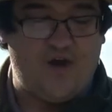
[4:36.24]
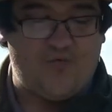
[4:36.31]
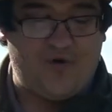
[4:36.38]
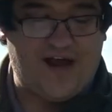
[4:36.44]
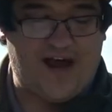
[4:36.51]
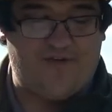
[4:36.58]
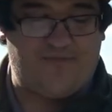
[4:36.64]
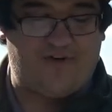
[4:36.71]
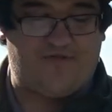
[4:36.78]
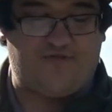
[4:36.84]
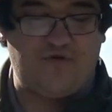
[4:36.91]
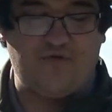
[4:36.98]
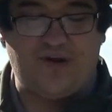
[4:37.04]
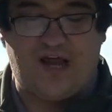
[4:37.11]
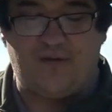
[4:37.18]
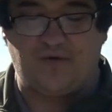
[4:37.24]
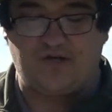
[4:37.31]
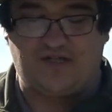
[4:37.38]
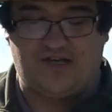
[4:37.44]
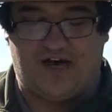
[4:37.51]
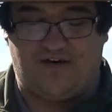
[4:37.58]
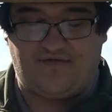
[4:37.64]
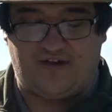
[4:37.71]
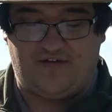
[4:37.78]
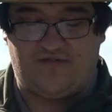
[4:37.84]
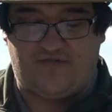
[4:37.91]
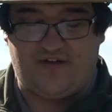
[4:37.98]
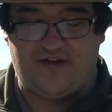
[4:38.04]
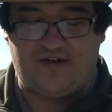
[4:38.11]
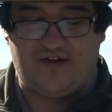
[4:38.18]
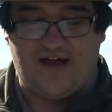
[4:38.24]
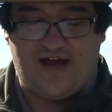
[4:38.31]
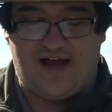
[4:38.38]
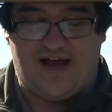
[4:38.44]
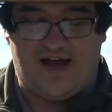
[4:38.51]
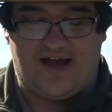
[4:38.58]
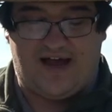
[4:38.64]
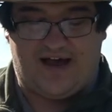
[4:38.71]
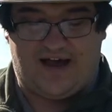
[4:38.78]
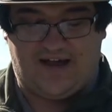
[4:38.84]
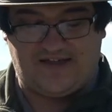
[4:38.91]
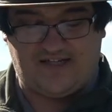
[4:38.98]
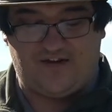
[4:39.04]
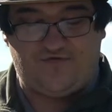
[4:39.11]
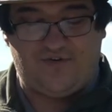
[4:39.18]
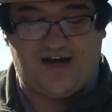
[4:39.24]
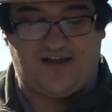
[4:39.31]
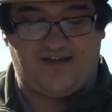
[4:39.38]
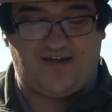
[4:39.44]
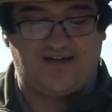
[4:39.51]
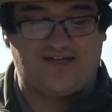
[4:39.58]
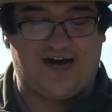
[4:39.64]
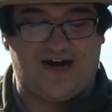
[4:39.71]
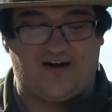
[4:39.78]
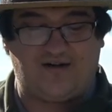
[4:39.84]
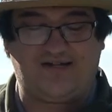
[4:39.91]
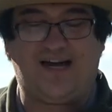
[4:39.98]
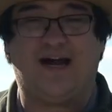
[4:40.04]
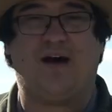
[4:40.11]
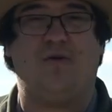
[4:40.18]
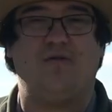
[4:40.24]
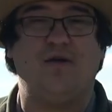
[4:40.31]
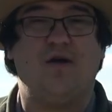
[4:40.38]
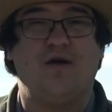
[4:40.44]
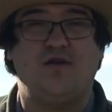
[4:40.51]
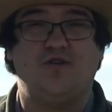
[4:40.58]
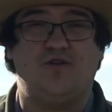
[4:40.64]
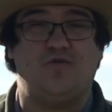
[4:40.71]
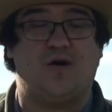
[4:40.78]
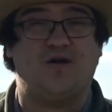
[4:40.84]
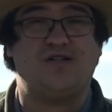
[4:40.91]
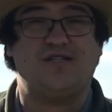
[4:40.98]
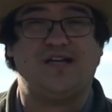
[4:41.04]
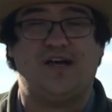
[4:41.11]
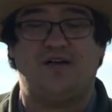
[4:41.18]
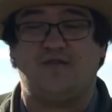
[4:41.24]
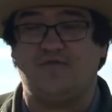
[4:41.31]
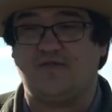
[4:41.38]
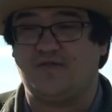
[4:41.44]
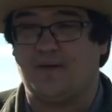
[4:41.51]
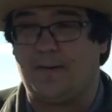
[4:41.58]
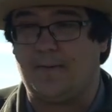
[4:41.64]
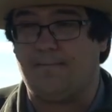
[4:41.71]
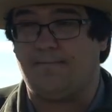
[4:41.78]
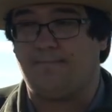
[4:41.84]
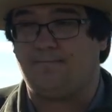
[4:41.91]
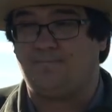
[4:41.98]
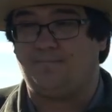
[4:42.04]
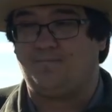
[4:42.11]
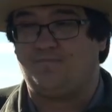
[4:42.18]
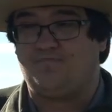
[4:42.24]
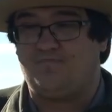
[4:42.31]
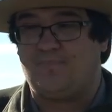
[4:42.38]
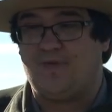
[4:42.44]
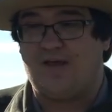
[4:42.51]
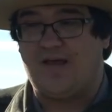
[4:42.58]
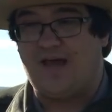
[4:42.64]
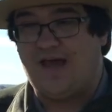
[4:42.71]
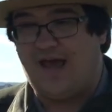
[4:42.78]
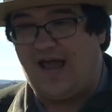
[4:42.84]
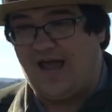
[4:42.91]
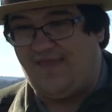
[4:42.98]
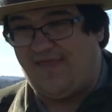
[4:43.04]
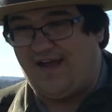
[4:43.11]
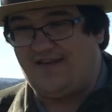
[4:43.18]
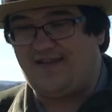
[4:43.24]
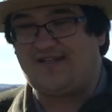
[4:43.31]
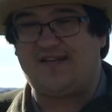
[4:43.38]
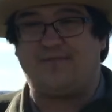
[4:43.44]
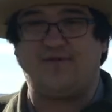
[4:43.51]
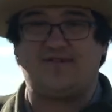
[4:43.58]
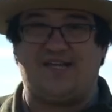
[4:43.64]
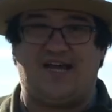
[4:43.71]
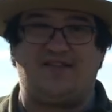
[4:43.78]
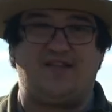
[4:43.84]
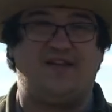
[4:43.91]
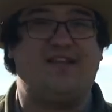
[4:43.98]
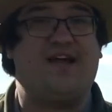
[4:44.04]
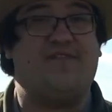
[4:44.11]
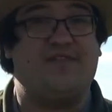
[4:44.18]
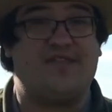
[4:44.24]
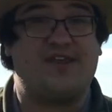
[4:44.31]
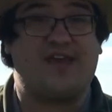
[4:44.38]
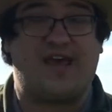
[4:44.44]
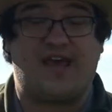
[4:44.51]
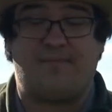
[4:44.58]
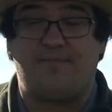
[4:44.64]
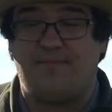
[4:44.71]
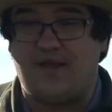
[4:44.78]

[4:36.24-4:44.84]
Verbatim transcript: We have but few neighbors left and feel as if we had the entire town to ourselves. And then December 10th and 11th came.